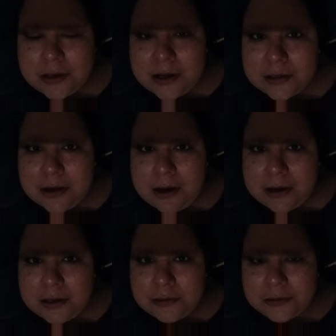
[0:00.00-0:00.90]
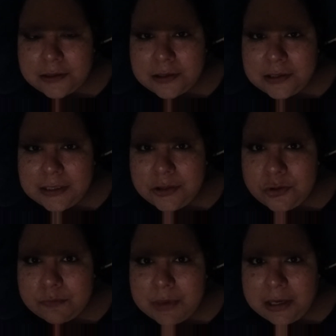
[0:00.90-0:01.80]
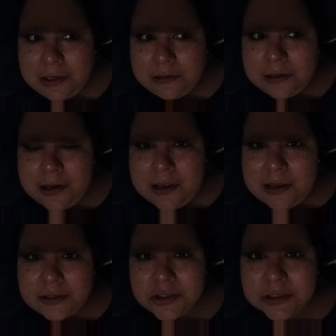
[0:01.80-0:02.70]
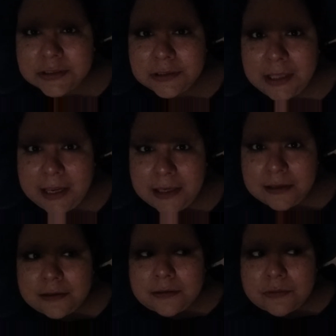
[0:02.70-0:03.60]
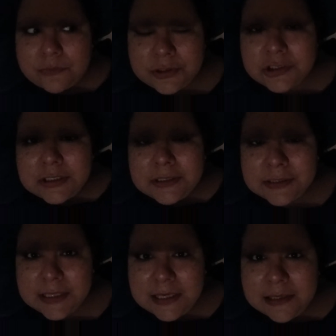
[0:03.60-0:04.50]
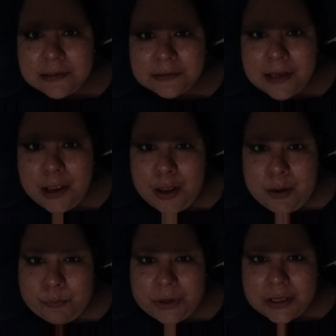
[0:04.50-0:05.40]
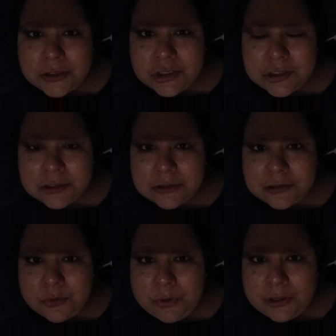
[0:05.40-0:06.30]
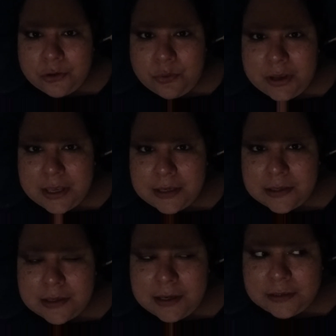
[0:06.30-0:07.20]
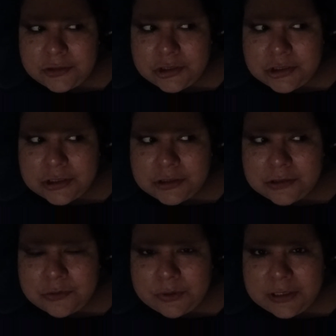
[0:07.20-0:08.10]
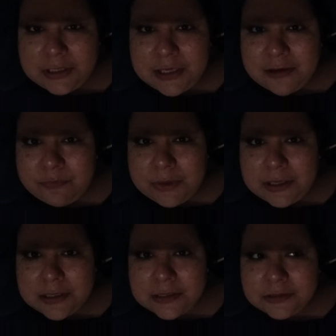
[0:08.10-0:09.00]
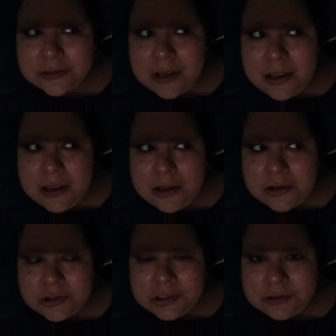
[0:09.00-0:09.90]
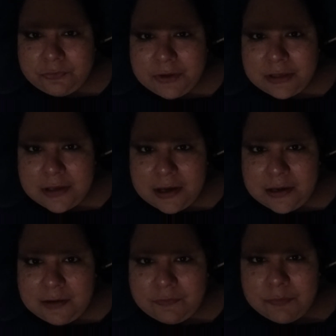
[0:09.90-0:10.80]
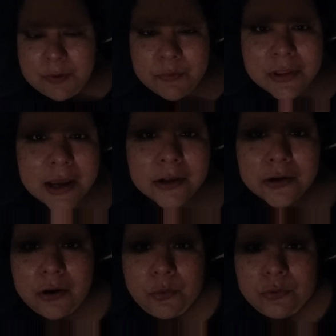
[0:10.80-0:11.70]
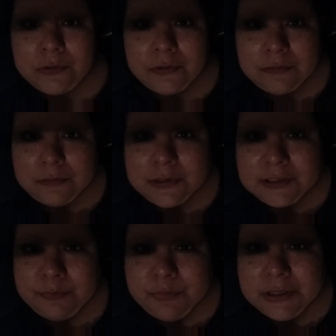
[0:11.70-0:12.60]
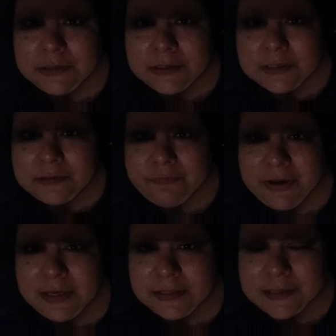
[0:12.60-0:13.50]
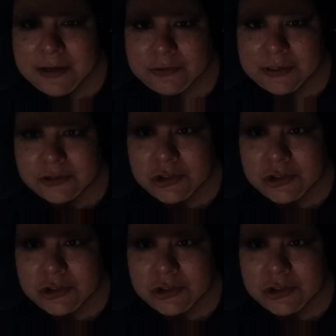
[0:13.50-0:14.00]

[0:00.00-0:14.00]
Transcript: unkind and uh, inhumane and she doesn't like what she sees but she just doesn't want to quit and she just doesn't want to leave because she's afraid that if the people that own this business finds out that